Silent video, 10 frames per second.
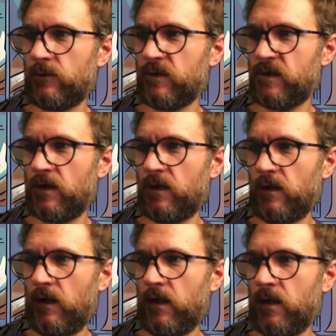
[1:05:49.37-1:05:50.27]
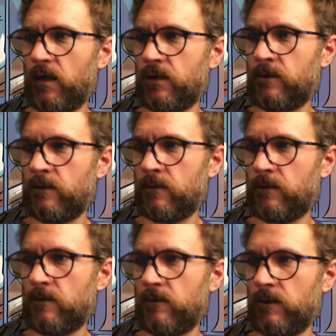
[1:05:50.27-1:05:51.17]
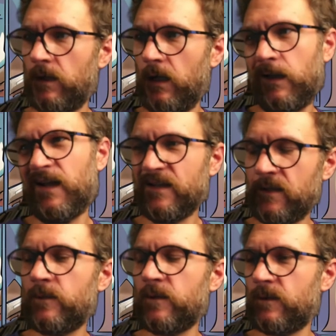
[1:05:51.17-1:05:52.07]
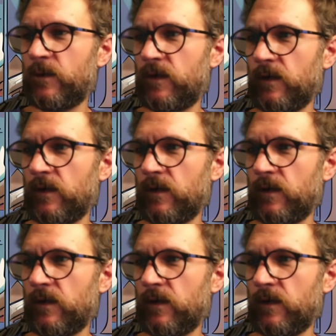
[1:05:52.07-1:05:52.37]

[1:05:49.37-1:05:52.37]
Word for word: we saw on alignment, but with the